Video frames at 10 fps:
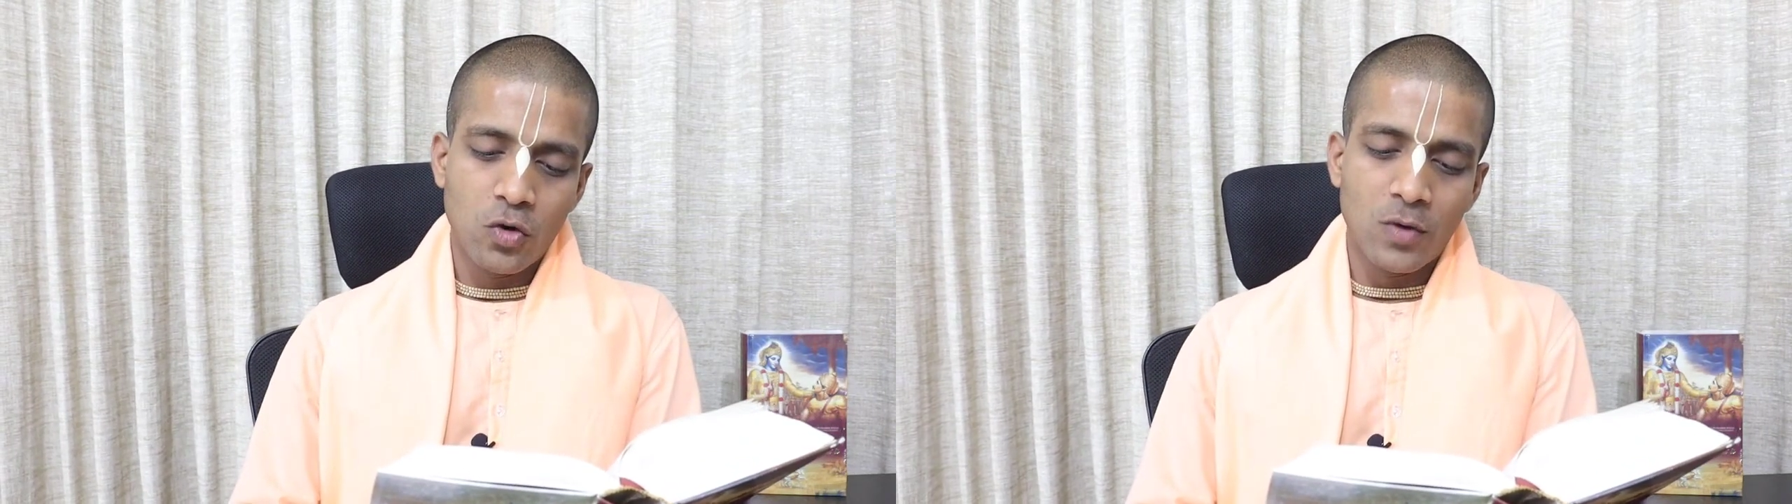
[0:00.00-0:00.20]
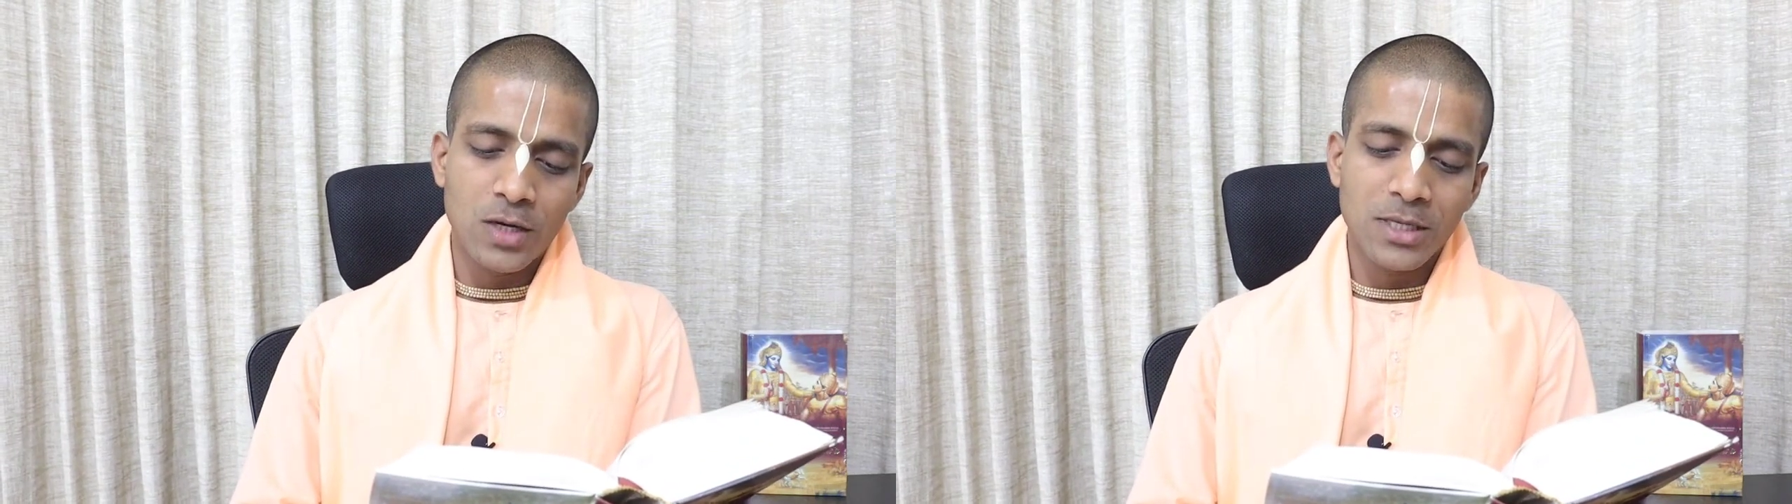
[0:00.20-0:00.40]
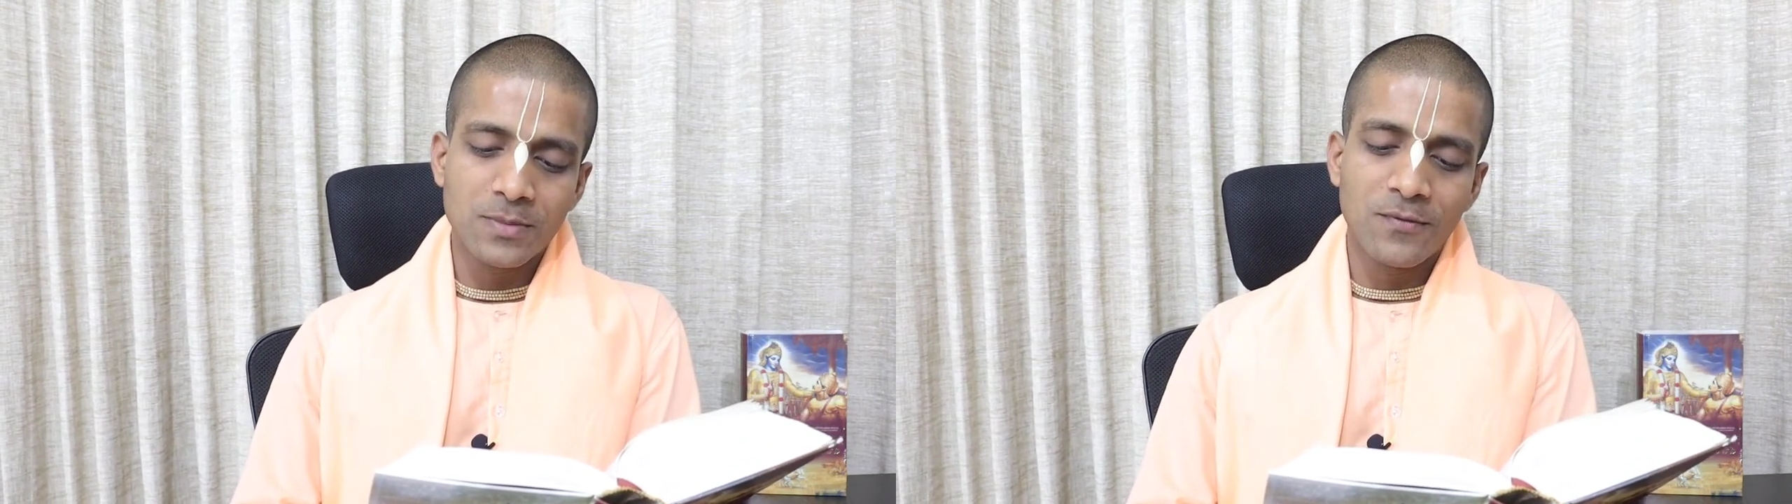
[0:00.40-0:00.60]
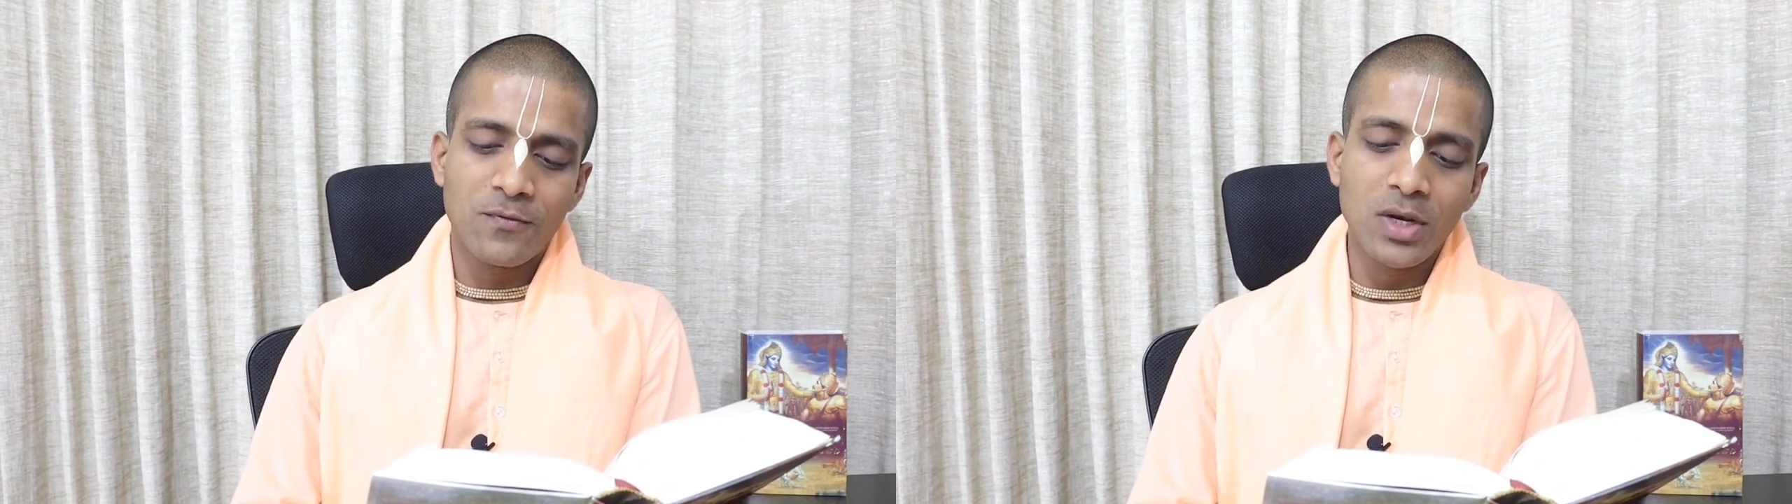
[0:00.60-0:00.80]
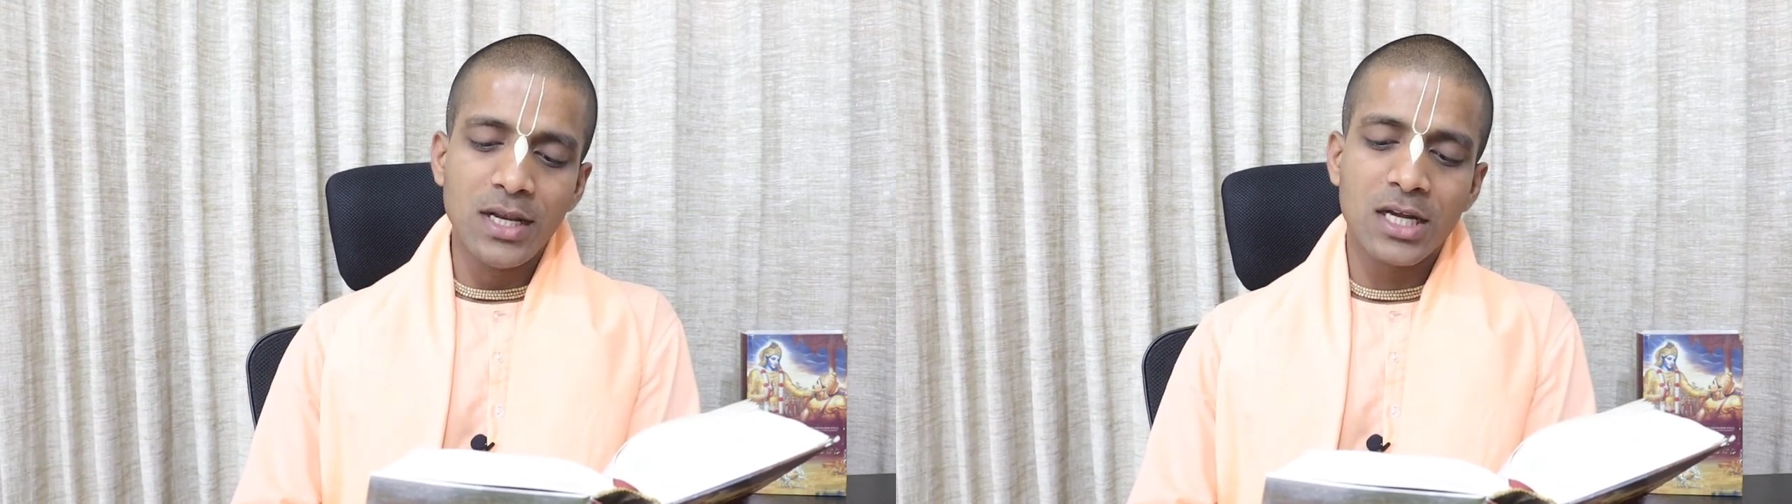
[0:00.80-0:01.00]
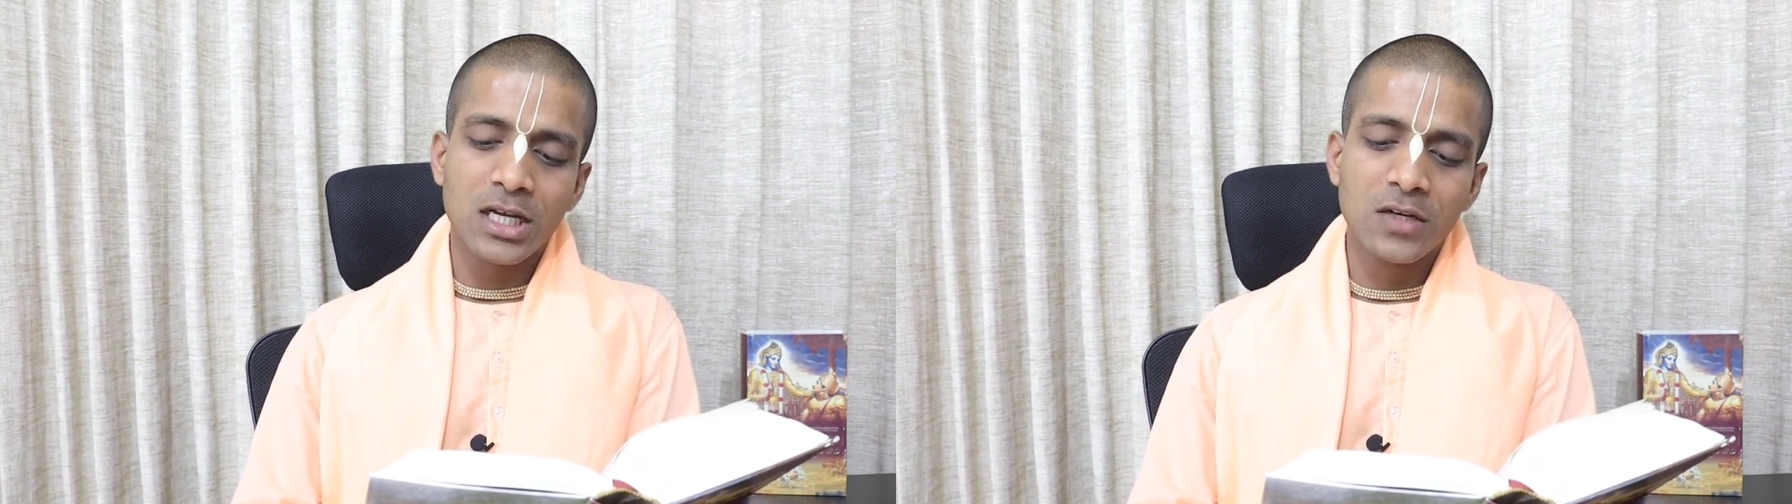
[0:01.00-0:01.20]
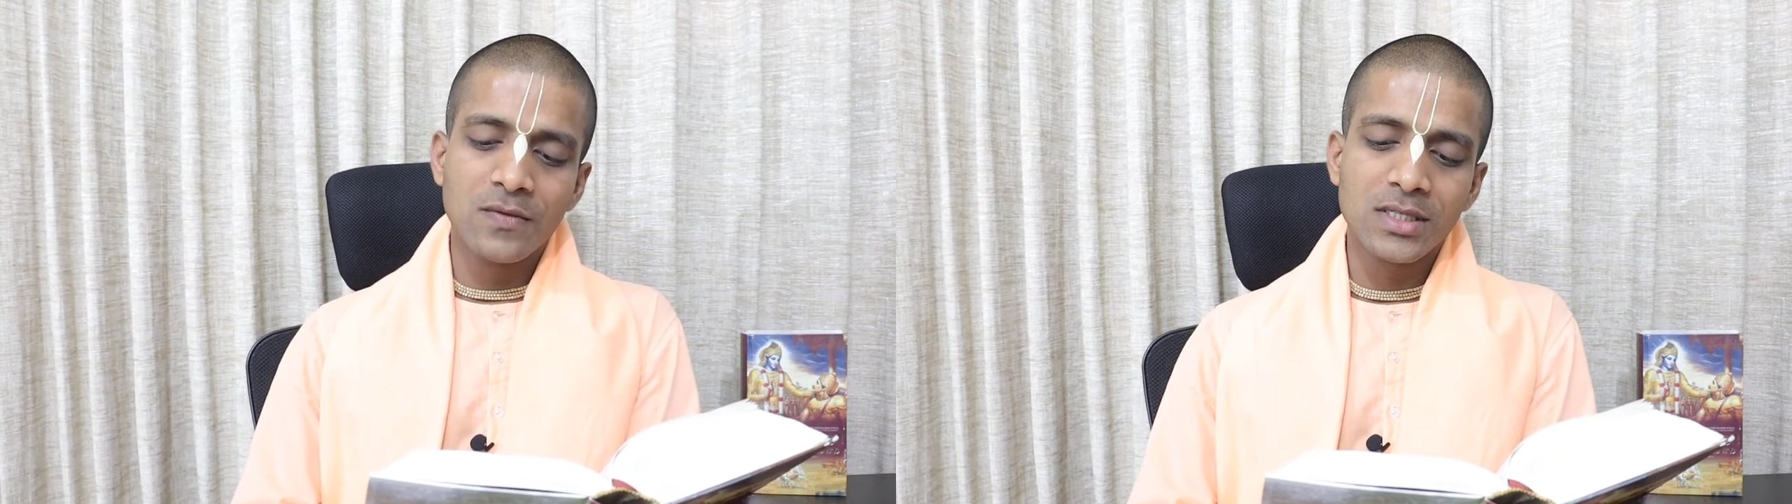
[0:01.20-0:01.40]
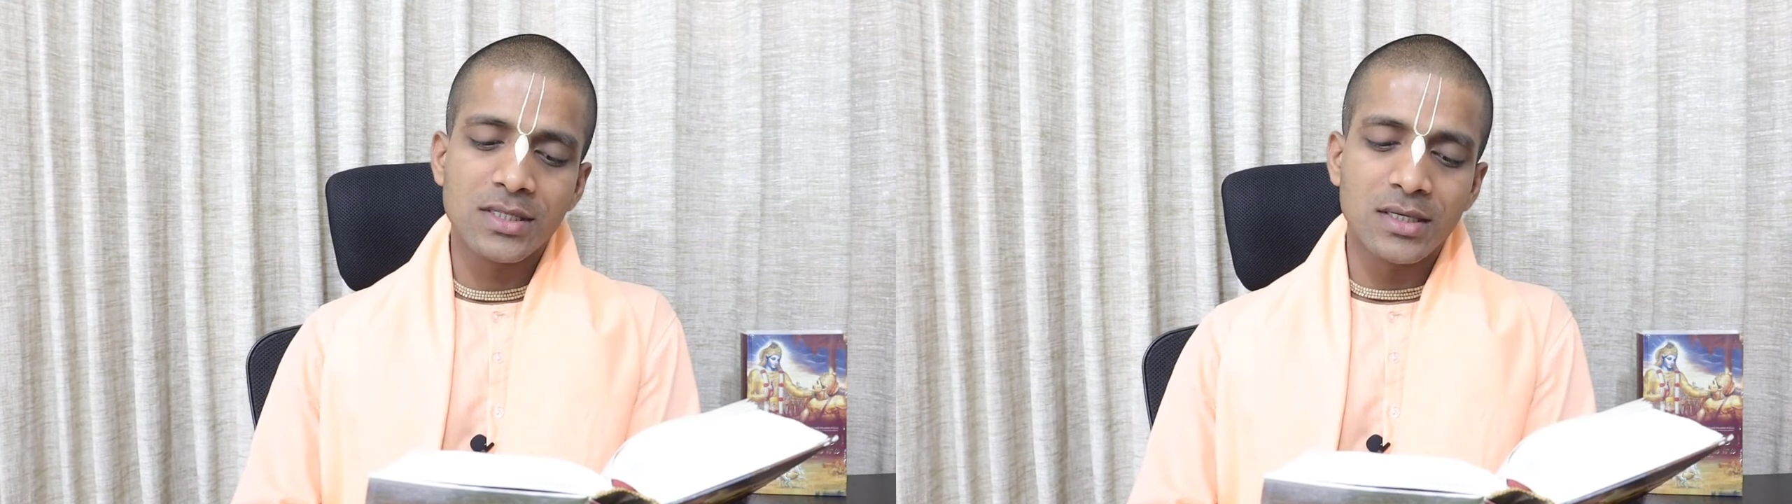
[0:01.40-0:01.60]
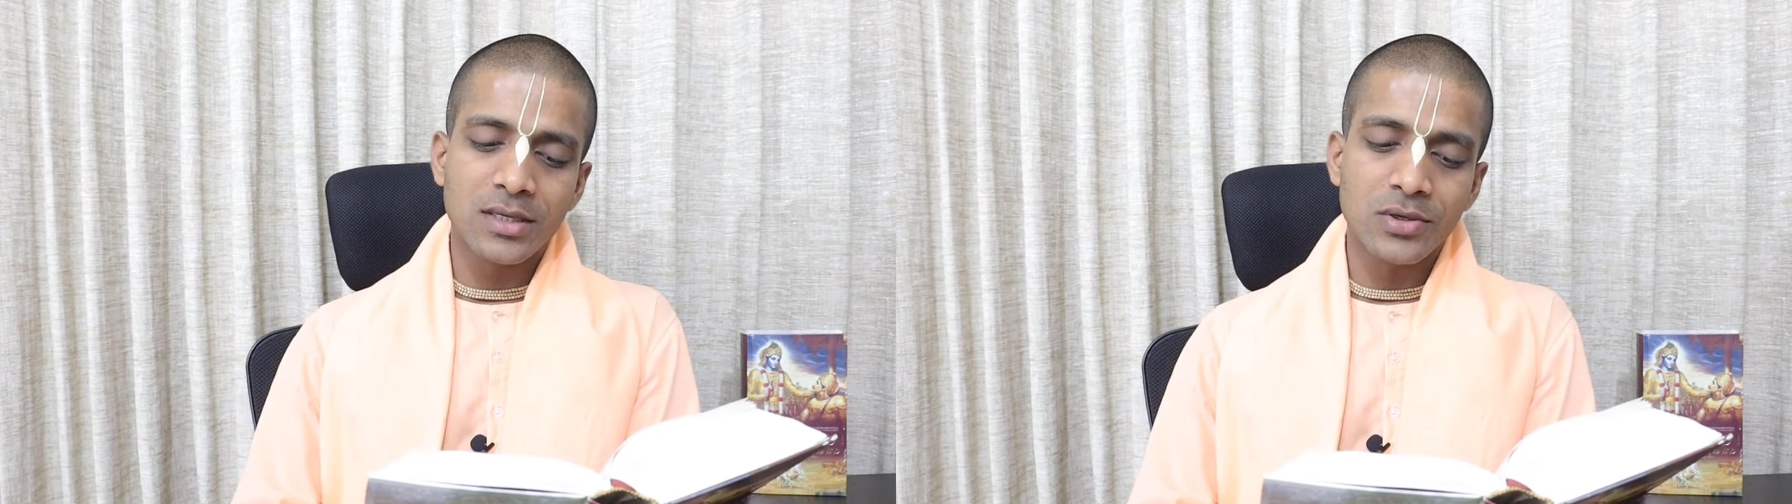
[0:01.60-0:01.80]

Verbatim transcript: one must be fully convinced that